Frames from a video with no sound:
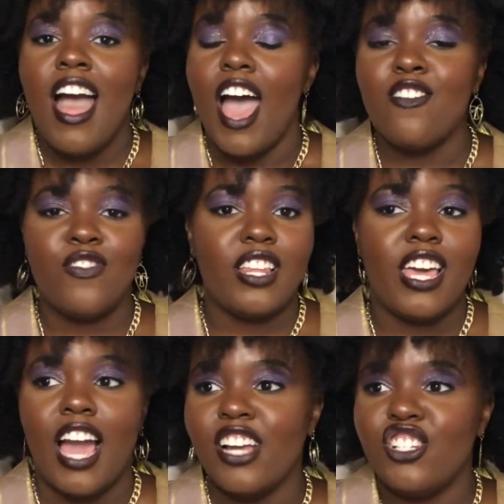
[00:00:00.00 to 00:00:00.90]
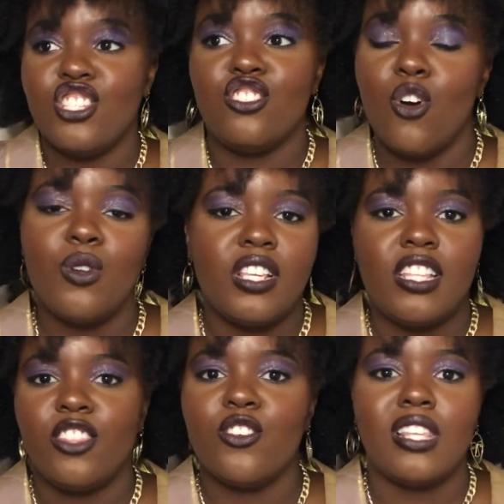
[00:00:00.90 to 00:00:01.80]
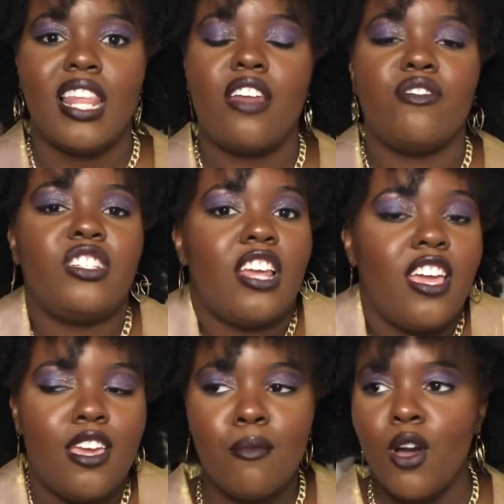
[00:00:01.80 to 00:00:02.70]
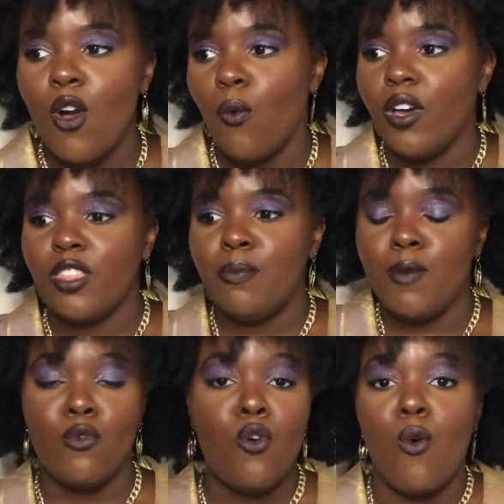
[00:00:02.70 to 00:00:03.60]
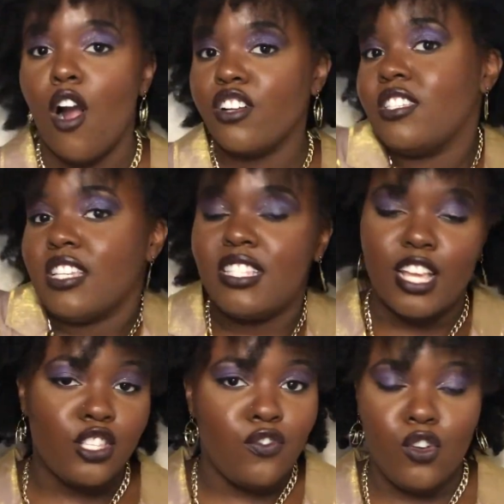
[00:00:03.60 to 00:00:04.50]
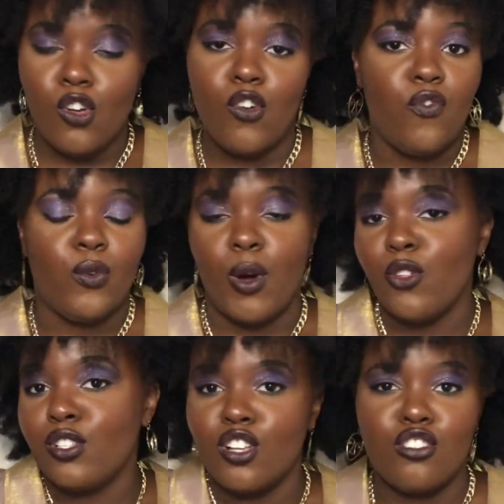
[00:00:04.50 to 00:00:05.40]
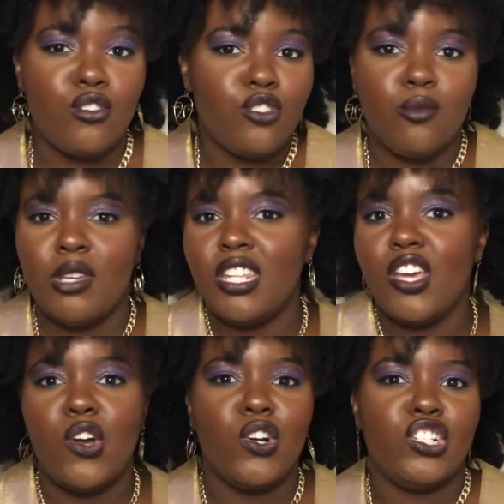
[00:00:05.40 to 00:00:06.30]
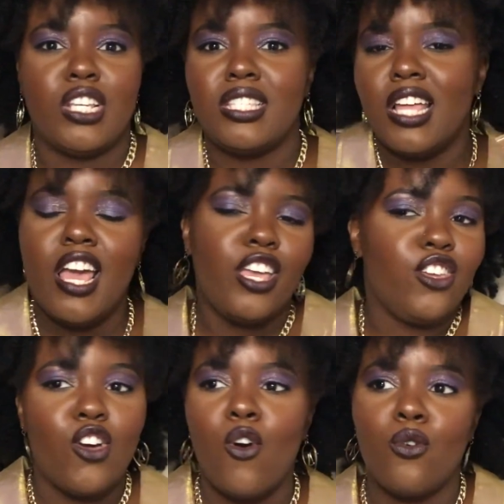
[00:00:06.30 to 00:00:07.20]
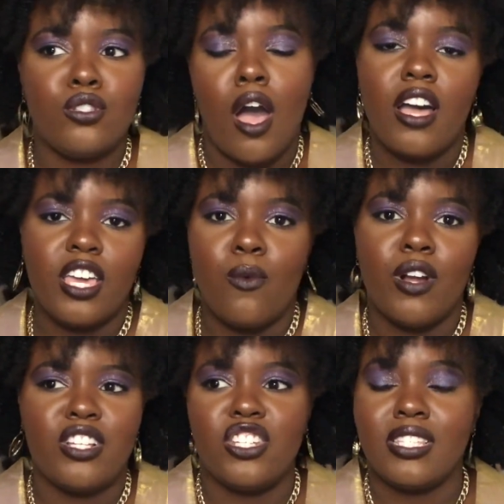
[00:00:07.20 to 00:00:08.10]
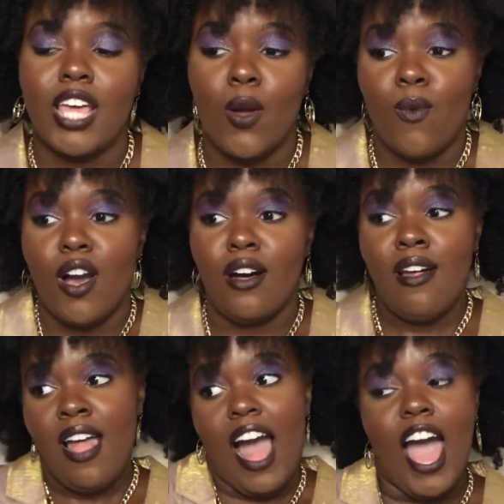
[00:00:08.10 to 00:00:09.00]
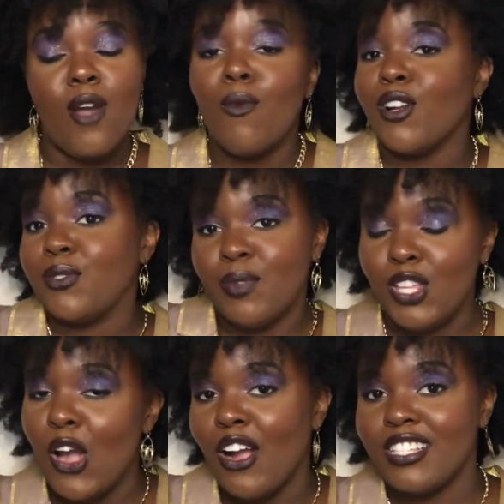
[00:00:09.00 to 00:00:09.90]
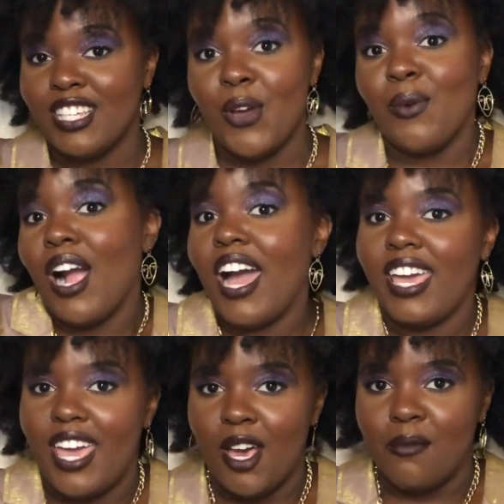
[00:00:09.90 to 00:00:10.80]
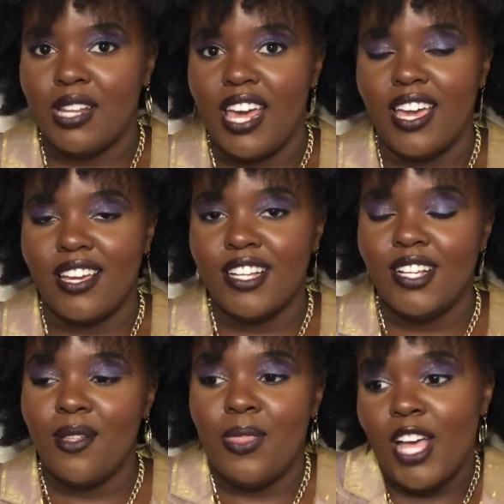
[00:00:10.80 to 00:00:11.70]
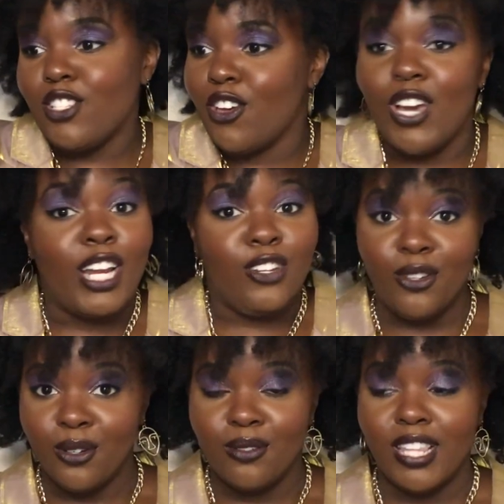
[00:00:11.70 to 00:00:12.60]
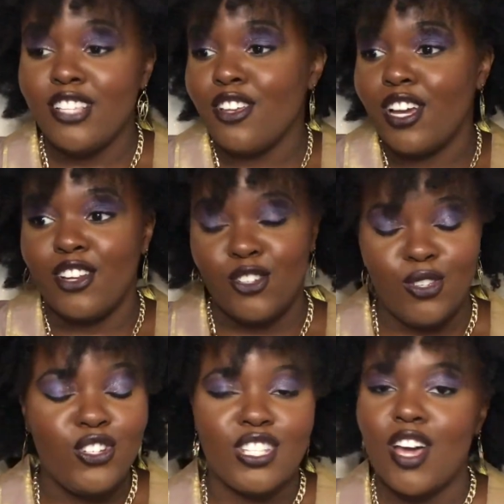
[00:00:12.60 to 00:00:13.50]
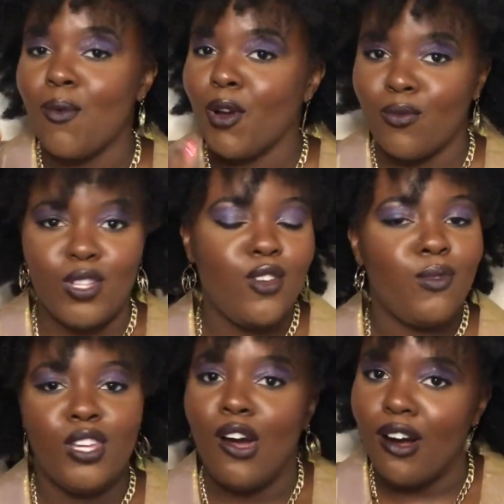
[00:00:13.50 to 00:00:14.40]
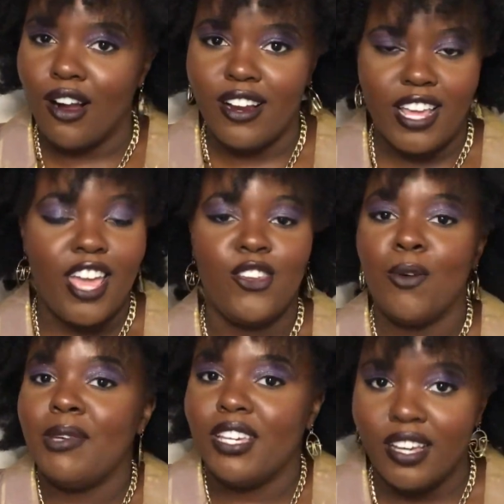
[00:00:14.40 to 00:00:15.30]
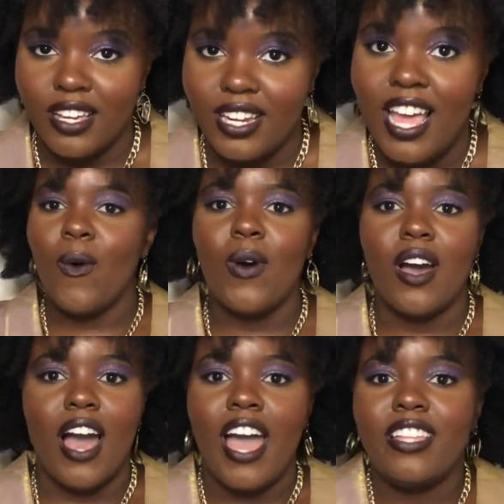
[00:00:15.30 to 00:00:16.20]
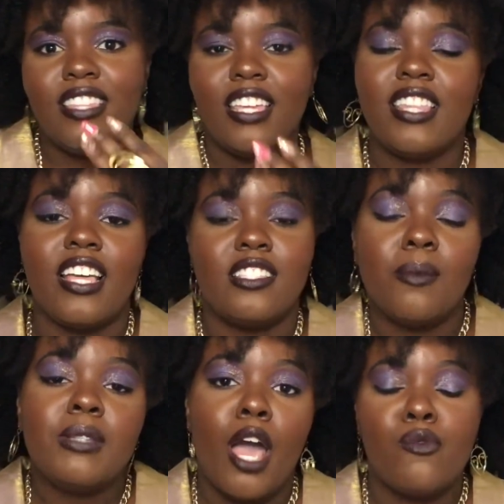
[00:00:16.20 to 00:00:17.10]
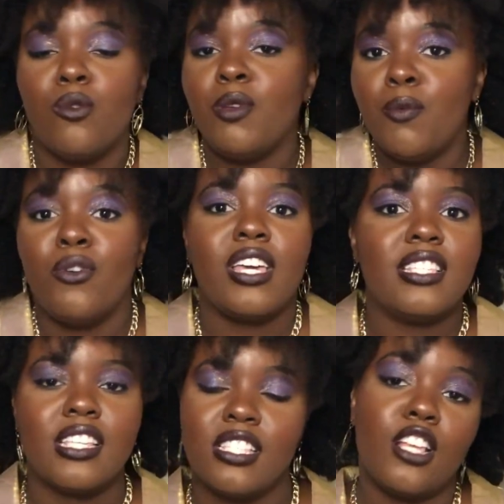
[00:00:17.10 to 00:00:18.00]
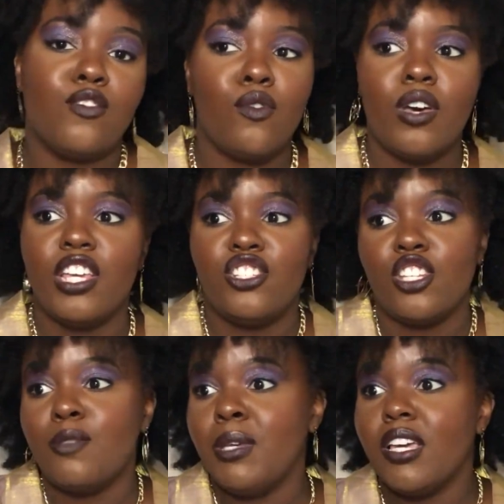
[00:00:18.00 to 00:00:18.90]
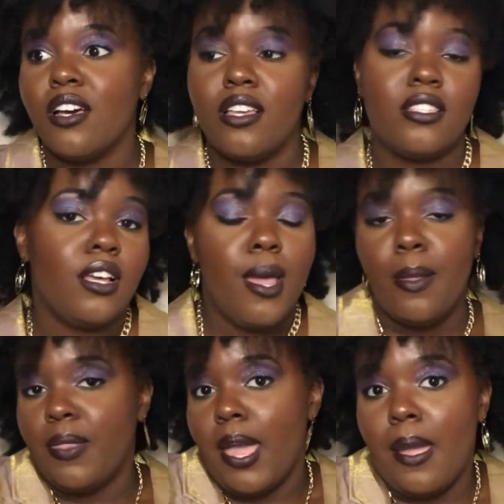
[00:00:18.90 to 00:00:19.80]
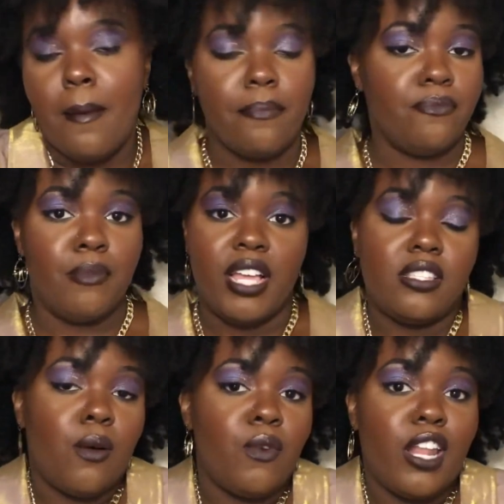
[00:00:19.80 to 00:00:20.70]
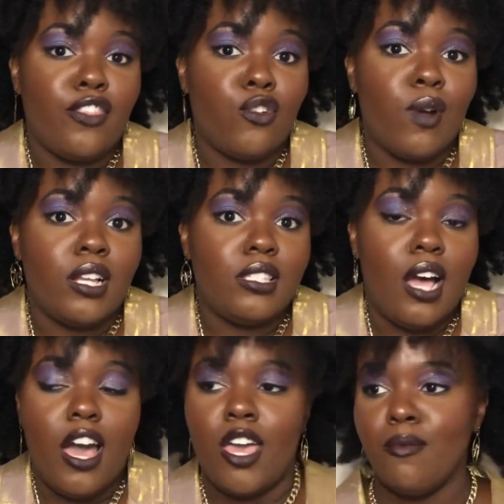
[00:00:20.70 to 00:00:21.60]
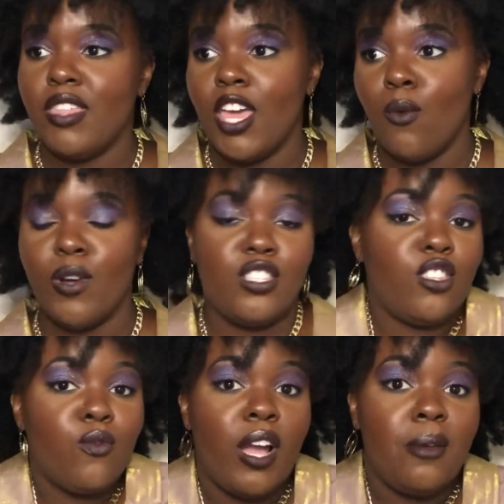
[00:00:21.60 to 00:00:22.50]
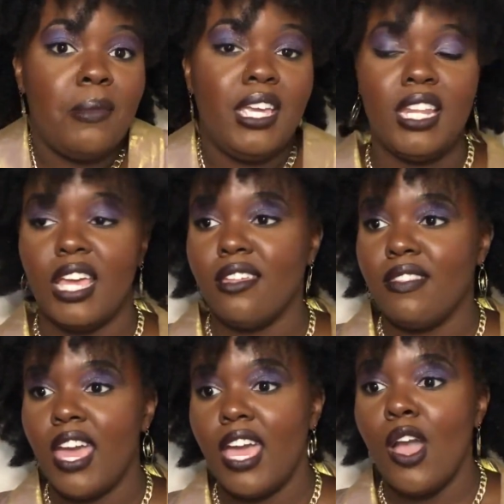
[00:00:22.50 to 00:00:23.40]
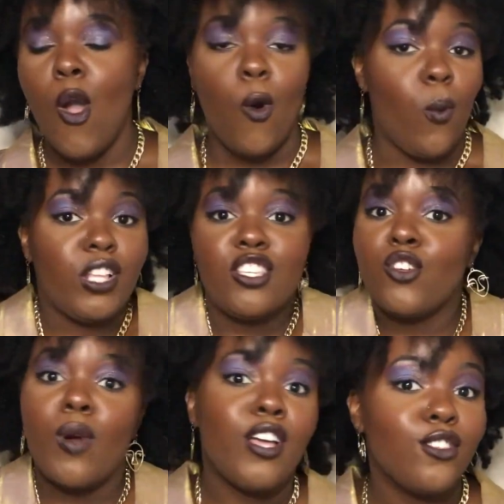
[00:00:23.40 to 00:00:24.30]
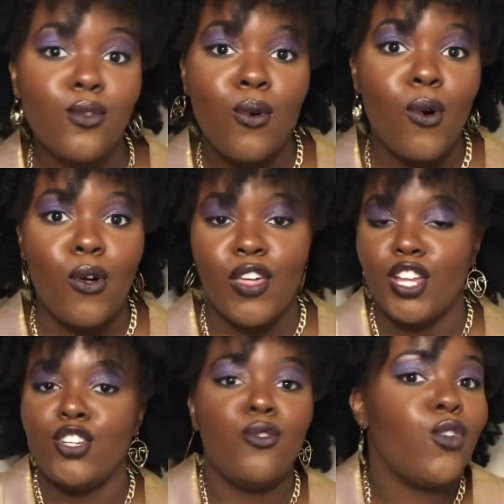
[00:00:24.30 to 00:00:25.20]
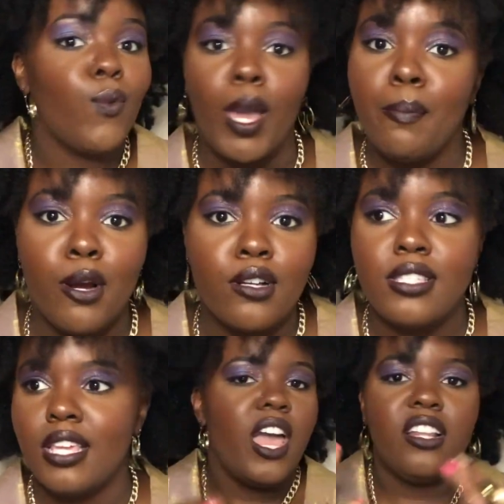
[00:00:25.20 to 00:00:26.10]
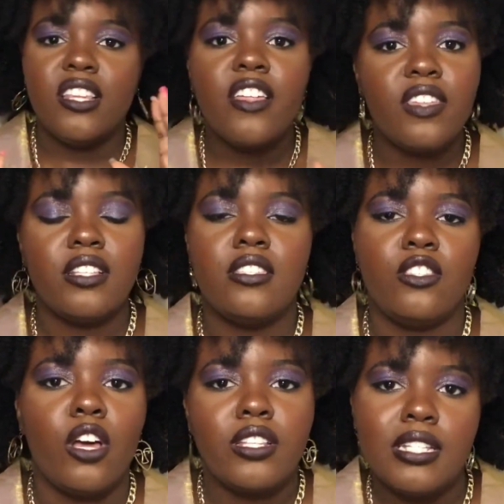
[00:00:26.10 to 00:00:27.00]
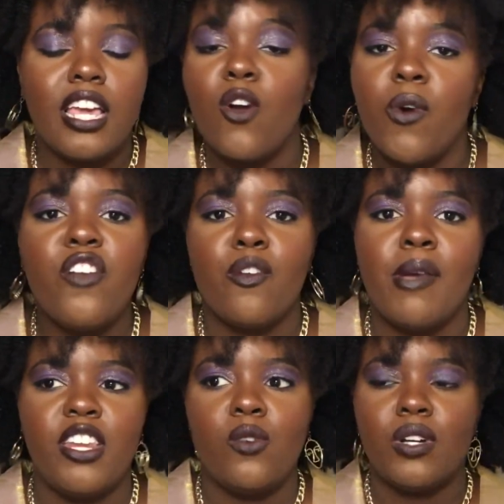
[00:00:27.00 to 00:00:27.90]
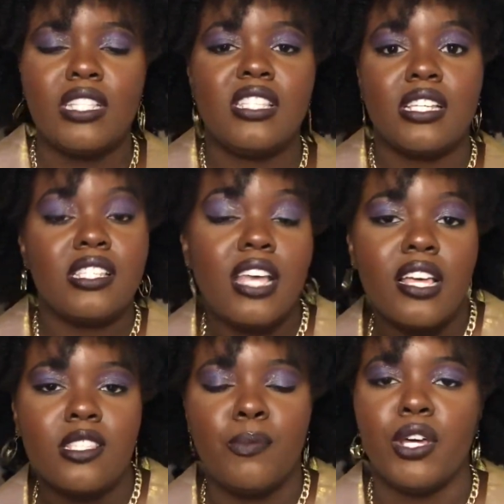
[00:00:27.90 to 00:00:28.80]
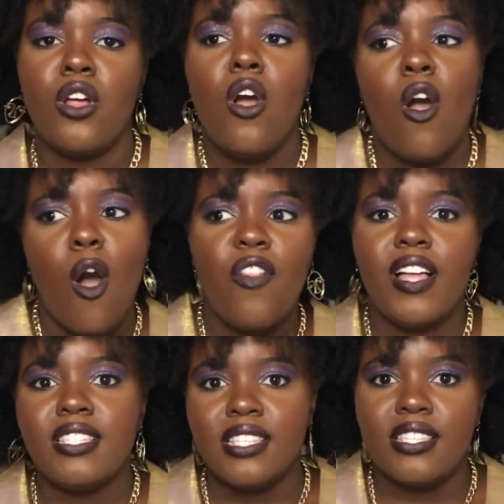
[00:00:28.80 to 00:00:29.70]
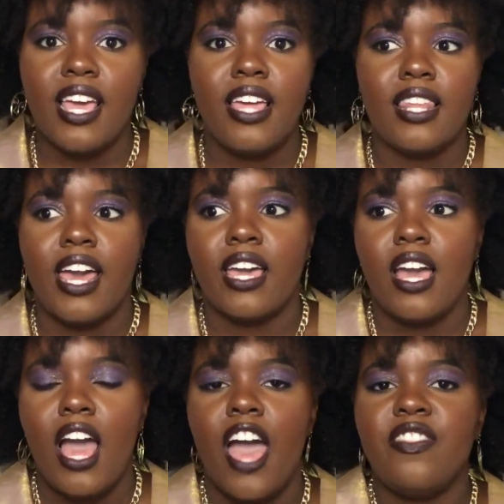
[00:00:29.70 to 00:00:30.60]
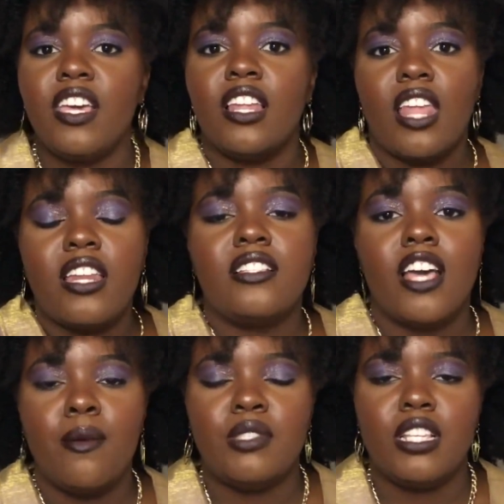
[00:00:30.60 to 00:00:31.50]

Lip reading: I feel like I just noticed that there's a lot of shame with people who are successful, whether it's on social media or just, talking where it's just like, well, I worked really hard to get where I am. Like, that's all you got to do. That's all you got to do. You just got to work really, really hard and you'll be good. I think that sometimes when people get successful, it's just because they met someone at the right time. They went to the right meeting. They went to the right school. They knew the right person. And nothing, not to take away from anyone's success, but all that to say, like, I think a lot of times